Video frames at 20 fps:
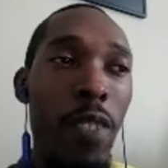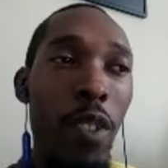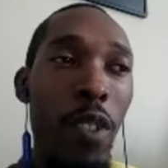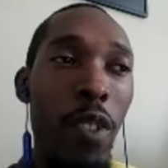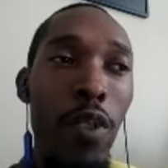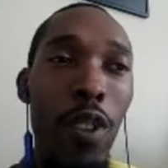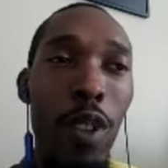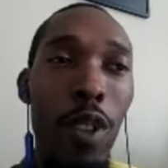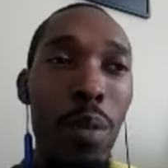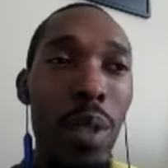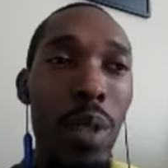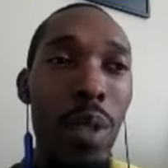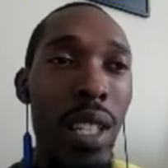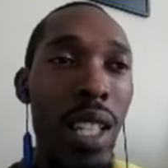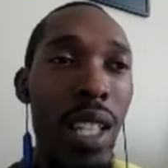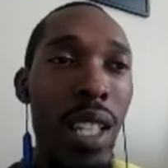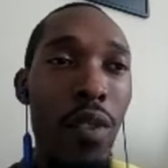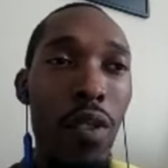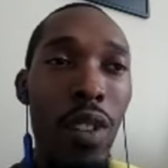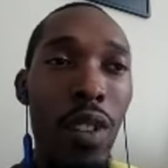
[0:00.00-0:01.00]
firm
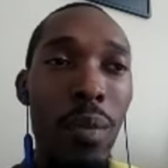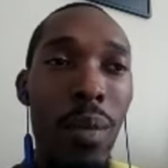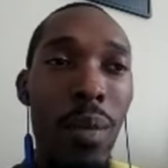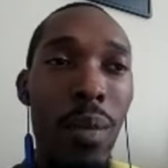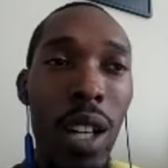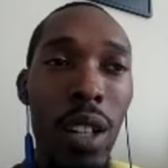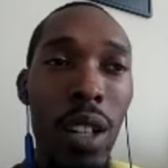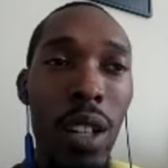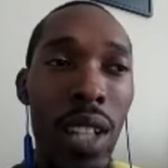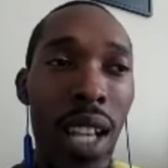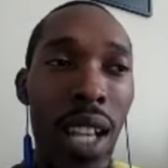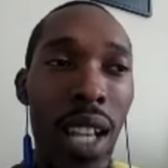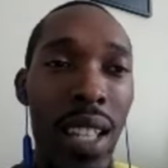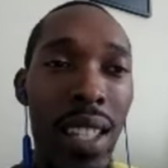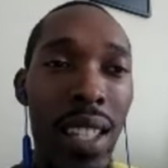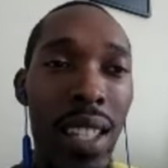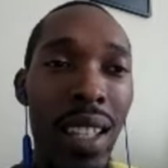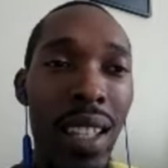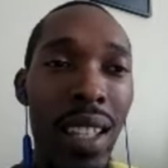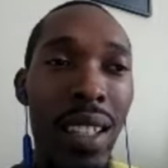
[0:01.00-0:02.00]
believer in
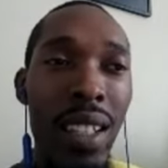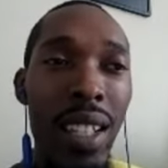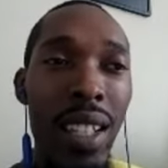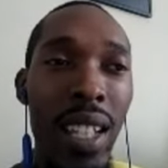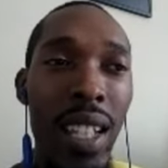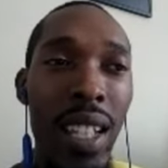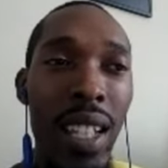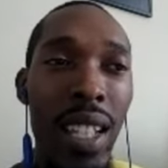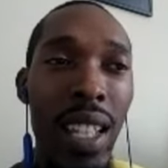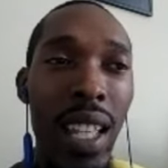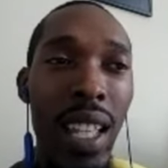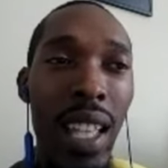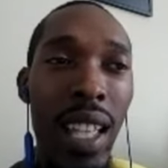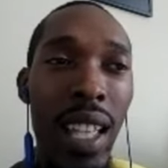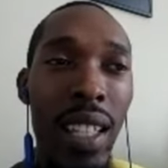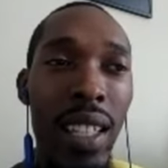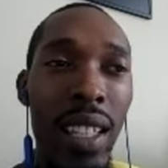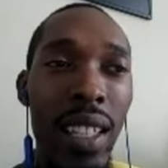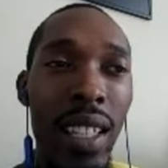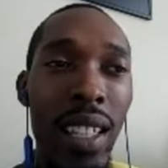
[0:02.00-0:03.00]
monotasking. Like,
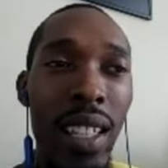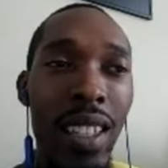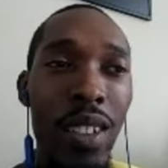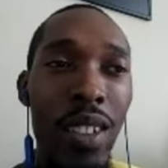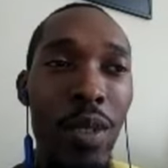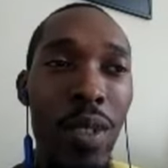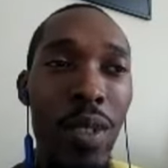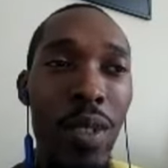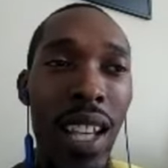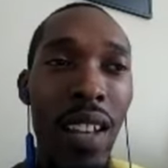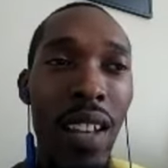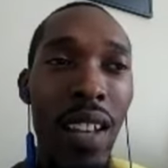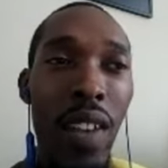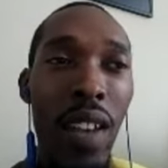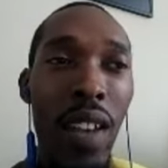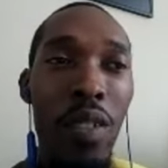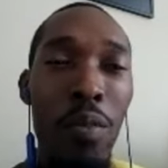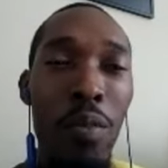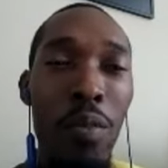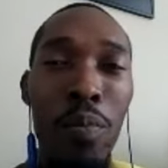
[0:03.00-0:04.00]
you kind of have
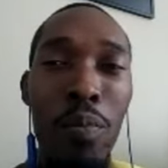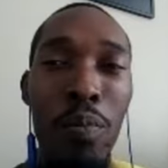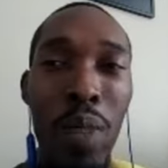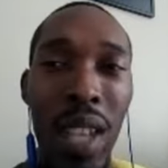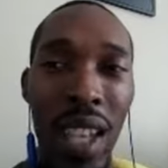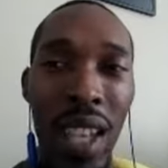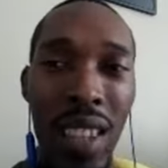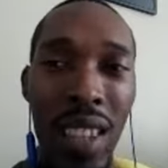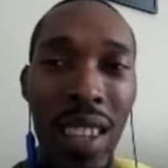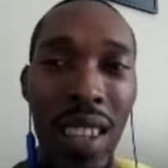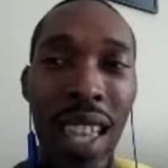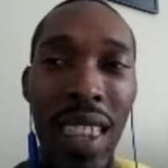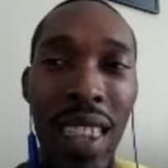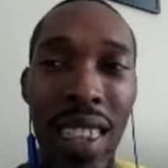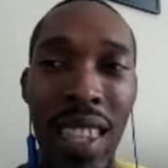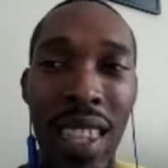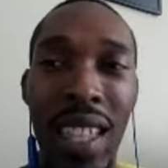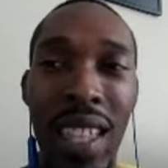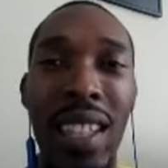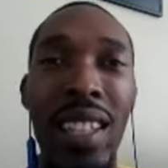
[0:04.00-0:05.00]
to pick that
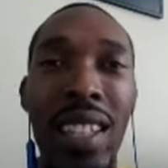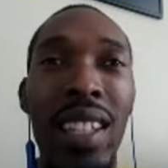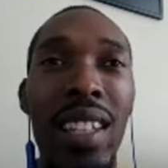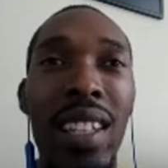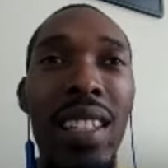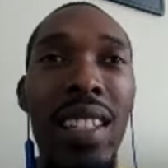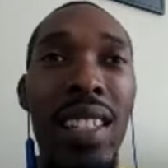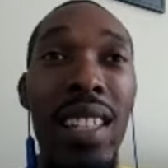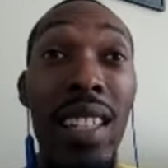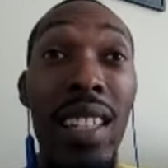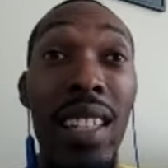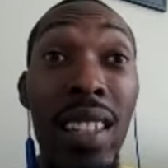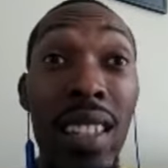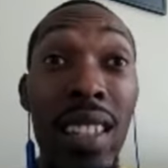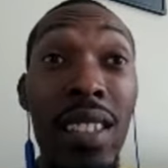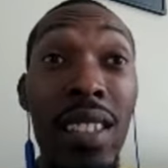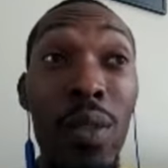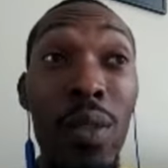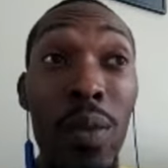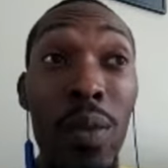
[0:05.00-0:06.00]
thing and say, this
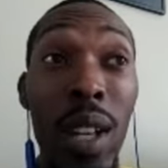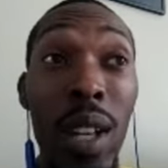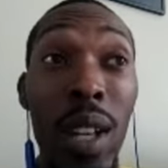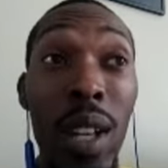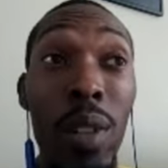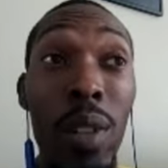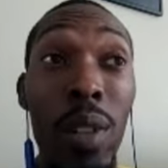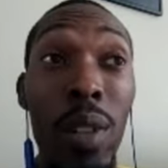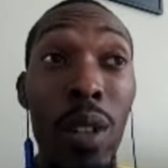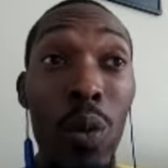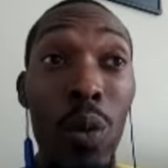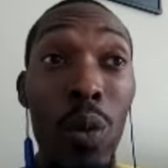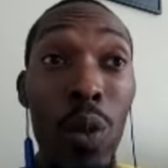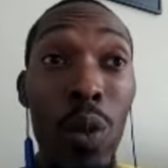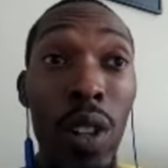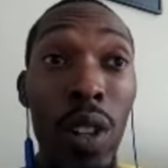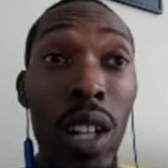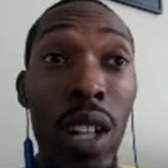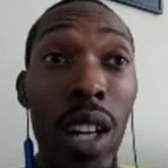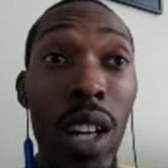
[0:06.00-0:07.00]
is what I'm going to
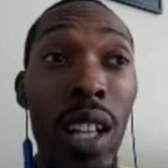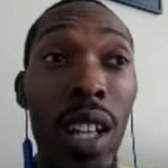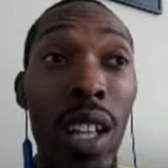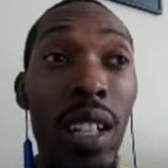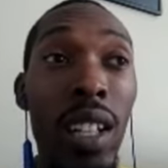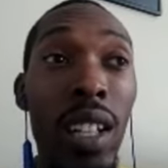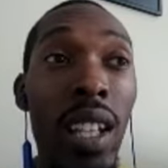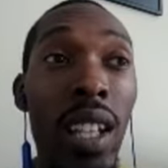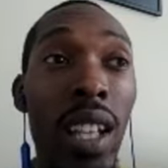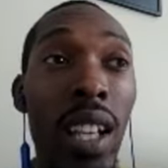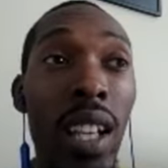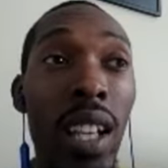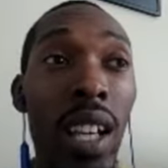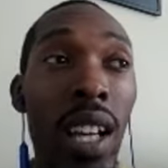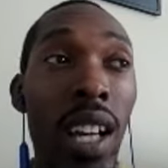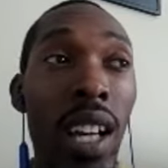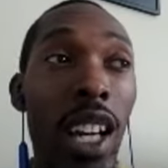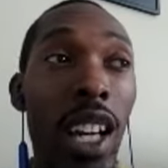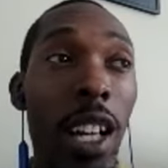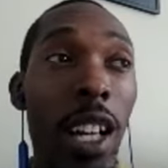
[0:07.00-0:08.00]
work on.
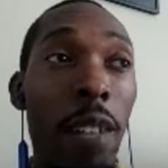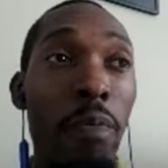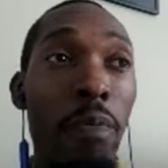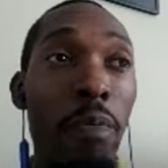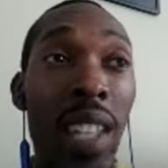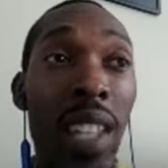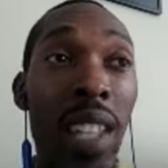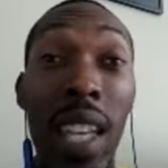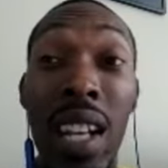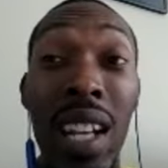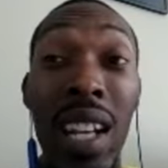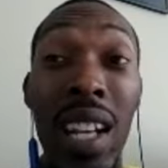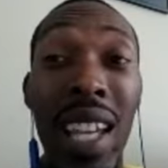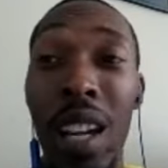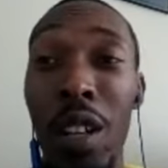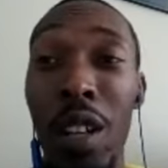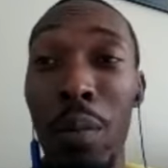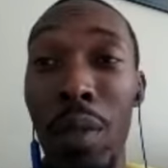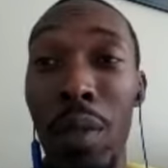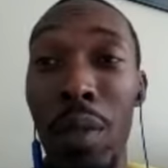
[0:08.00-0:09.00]
Um, get an
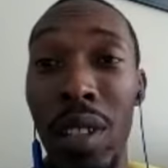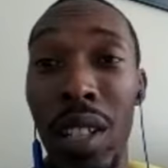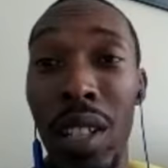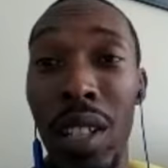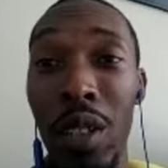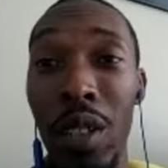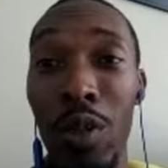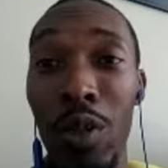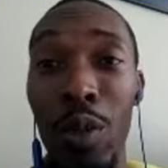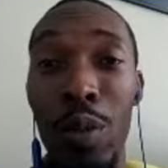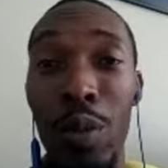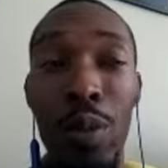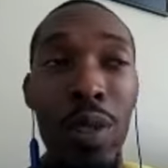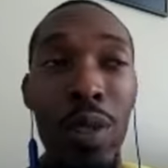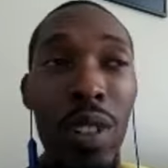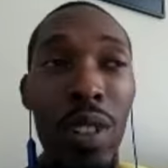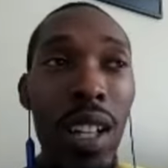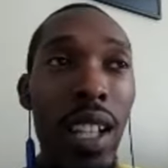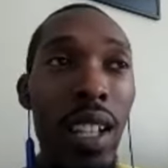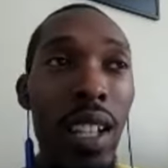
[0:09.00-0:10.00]
accountability group,
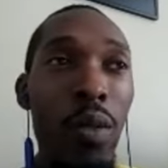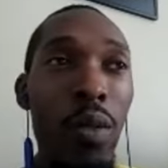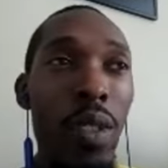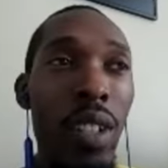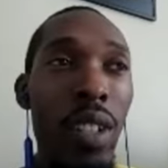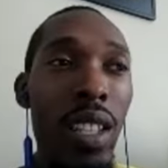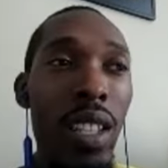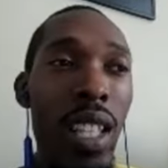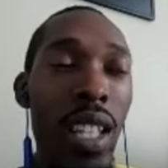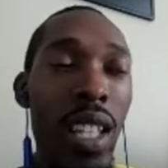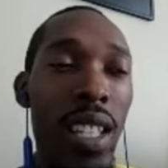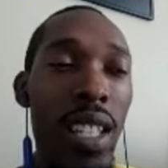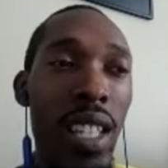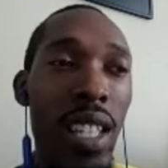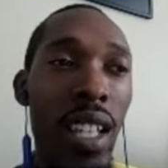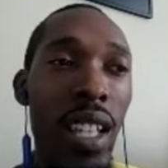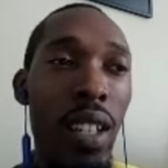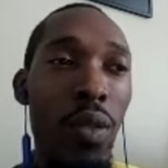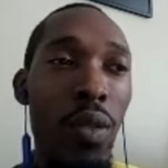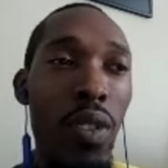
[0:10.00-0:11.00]
right? One of the things that
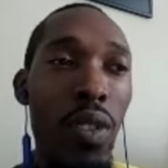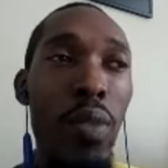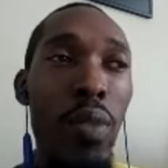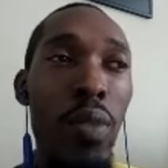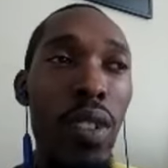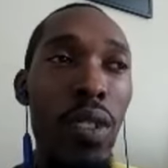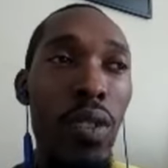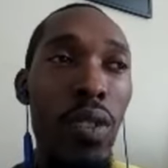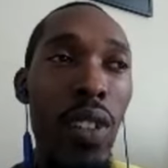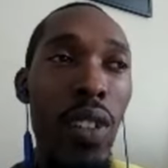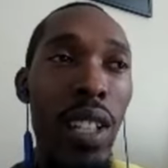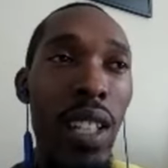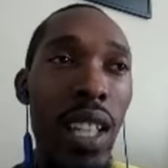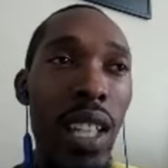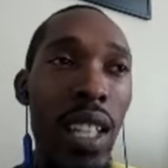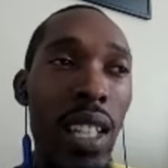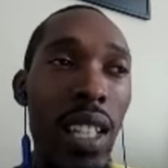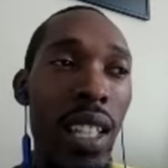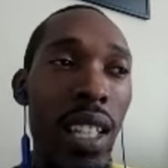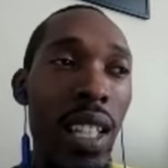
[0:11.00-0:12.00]
we've been doing
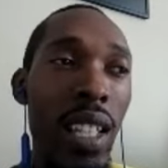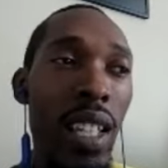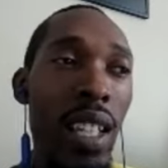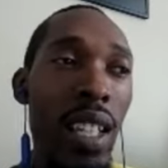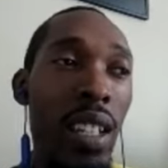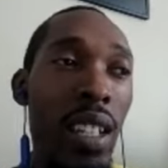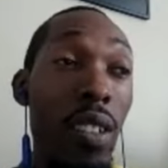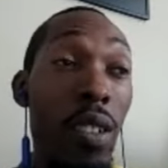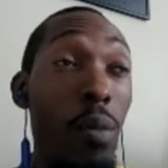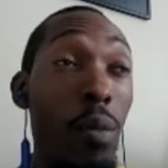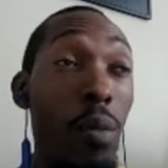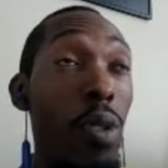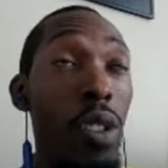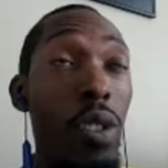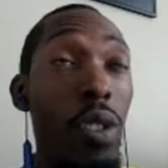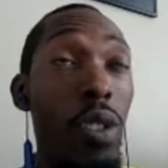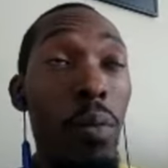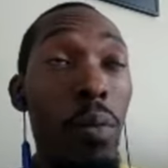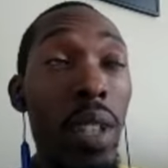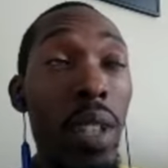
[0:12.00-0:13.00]
lately, or more so
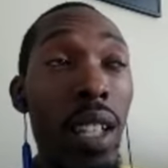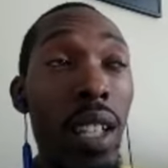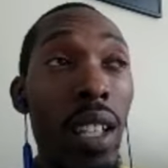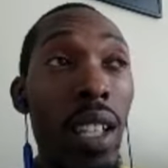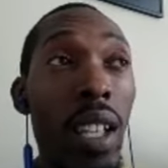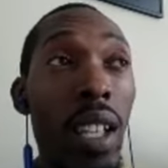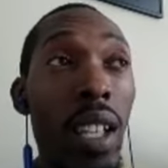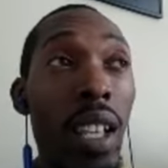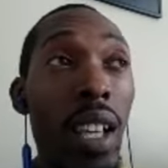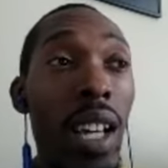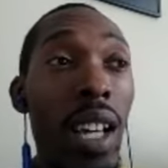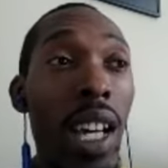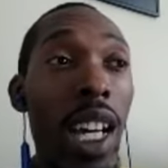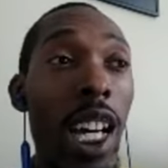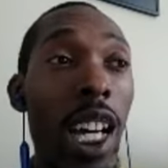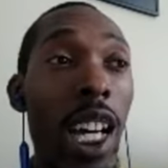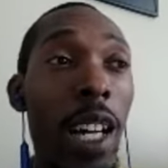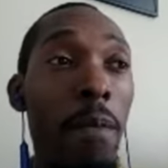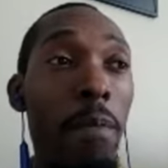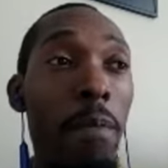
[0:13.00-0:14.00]
me,
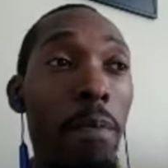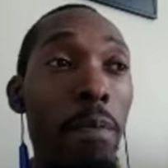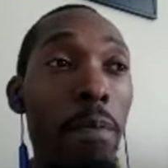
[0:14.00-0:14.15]
um,